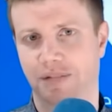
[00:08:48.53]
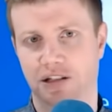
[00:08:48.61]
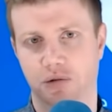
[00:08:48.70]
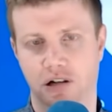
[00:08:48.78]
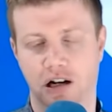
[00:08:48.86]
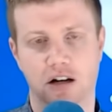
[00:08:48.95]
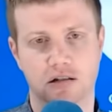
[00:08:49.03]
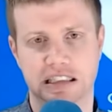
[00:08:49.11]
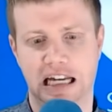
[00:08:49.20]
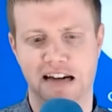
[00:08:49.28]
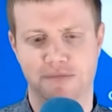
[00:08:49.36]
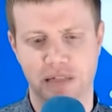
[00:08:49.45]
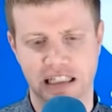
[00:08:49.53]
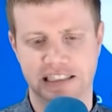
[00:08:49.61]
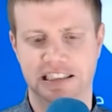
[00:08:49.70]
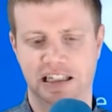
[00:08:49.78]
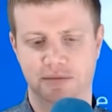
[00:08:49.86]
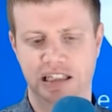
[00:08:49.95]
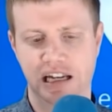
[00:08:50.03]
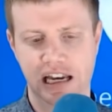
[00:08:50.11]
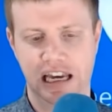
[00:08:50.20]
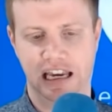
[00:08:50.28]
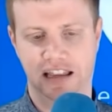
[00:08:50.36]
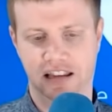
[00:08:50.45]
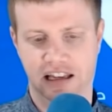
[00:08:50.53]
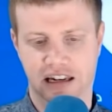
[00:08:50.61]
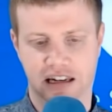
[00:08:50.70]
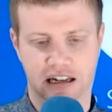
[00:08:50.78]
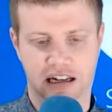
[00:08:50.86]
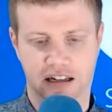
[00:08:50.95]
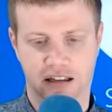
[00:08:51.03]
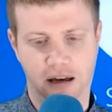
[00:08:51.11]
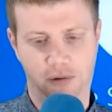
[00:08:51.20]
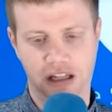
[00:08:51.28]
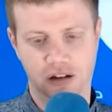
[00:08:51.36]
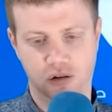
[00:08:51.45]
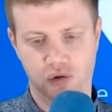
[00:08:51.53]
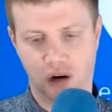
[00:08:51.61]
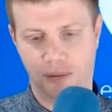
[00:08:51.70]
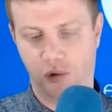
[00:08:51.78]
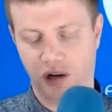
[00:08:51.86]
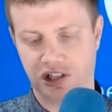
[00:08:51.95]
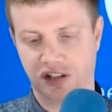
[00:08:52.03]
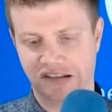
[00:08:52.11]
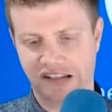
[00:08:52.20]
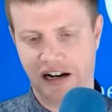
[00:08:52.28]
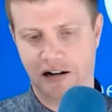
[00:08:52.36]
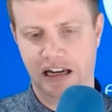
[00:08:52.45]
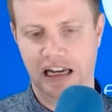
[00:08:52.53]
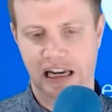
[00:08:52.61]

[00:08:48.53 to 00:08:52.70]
My Twitter handle is at BDSams, and then uh, that way you can drop questions there.